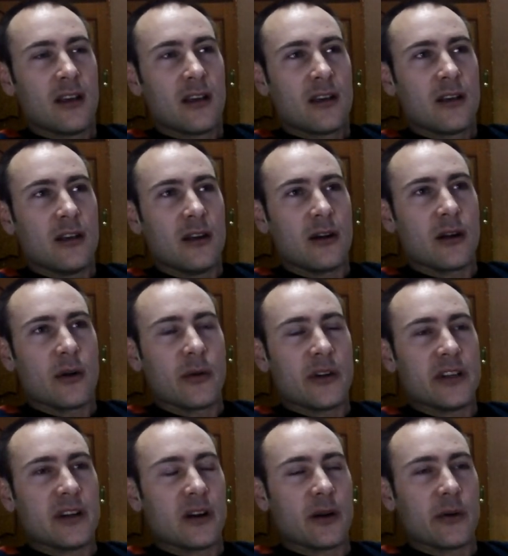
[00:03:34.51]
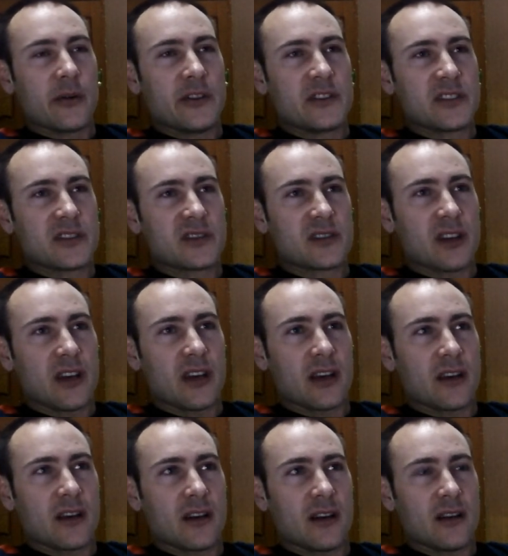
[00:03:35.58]
You know, are we just
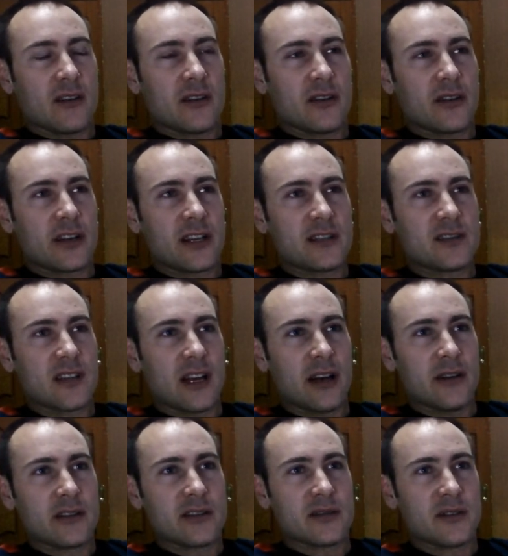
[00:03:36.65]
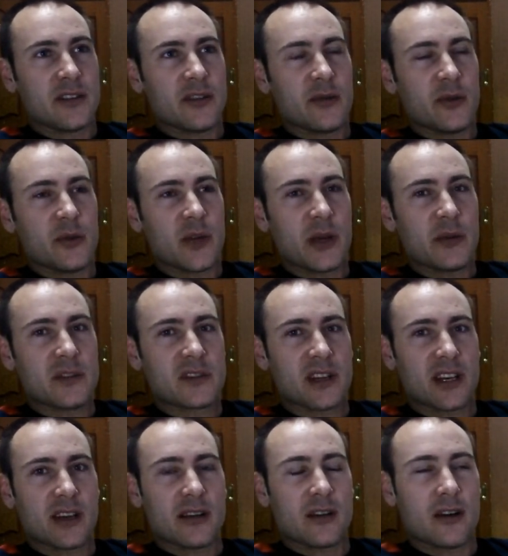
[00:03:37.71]
like little kids now who just need to be
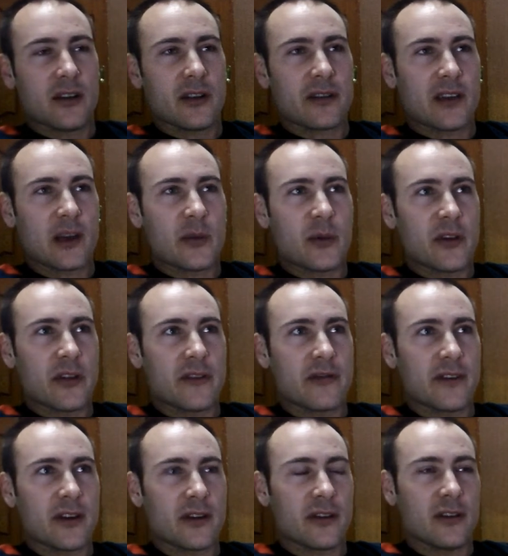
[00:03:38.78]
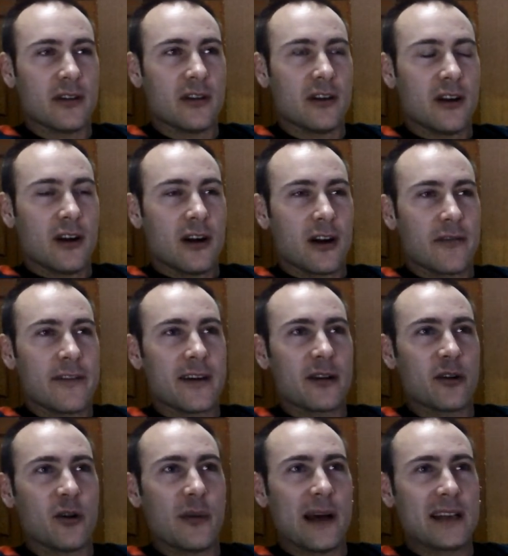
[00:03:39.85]
babysat all the time by the
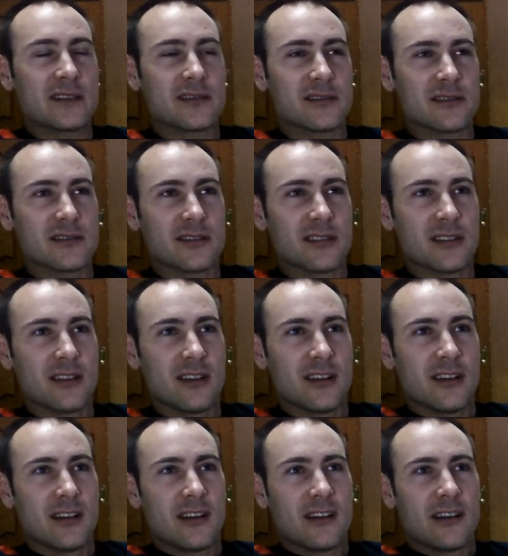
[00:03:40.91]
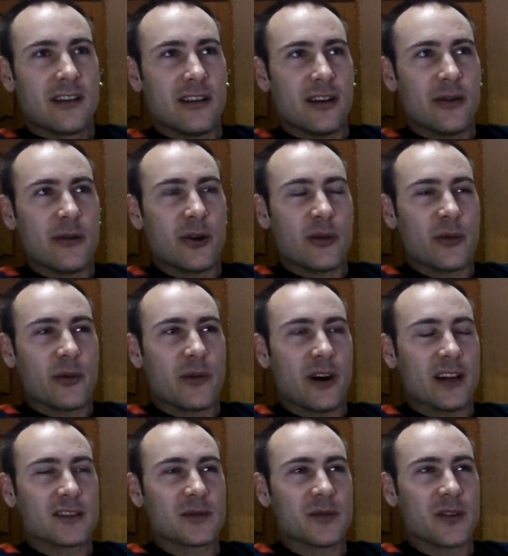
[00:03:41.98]
federal masters? You know, would it be
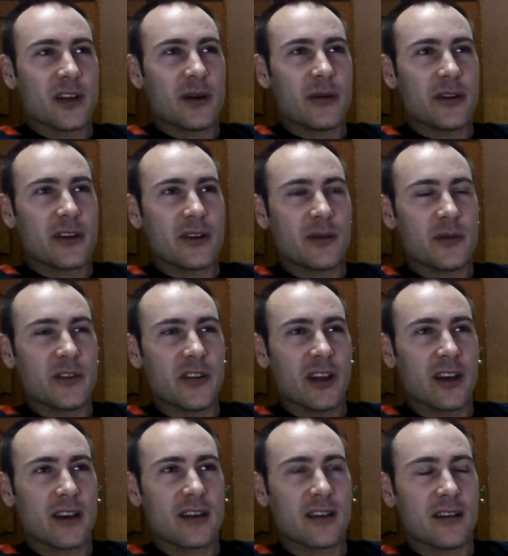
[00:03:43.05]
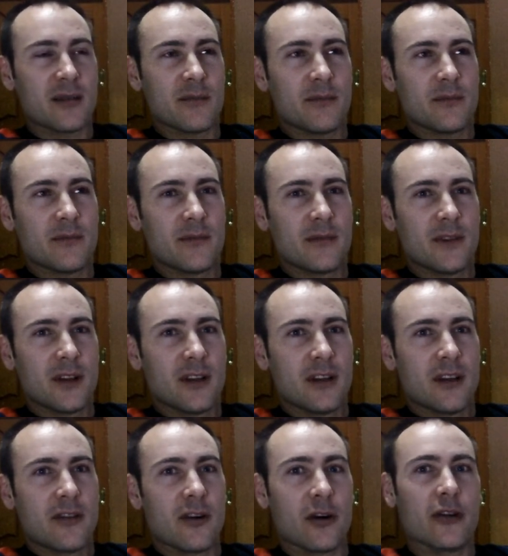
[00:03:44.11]
possible that we could be like the
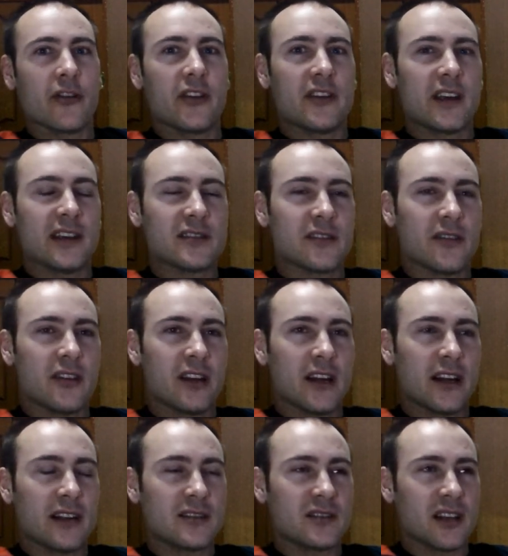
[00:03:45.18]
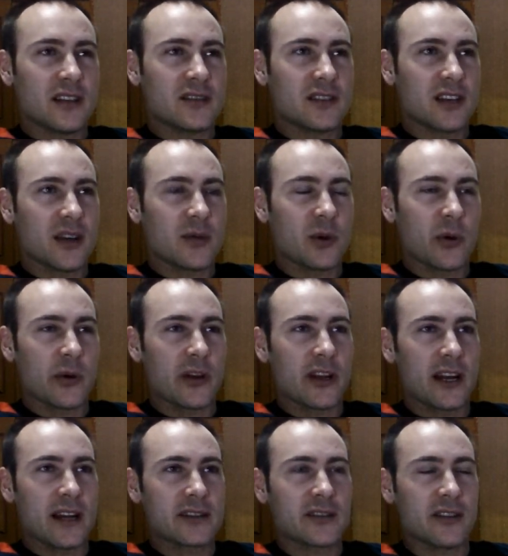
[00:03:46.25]
early days of the United States again, where we could
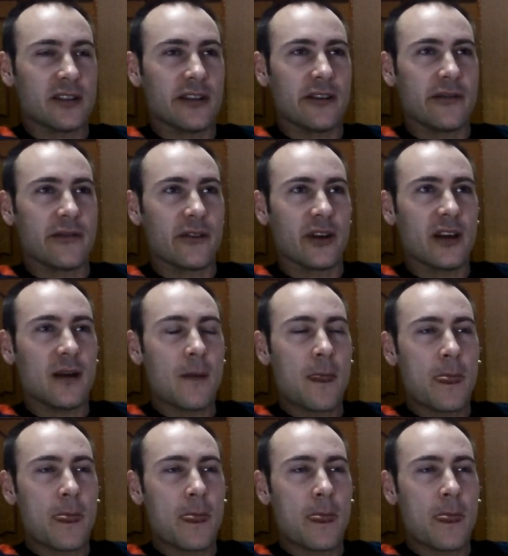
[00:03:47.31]
actually live free?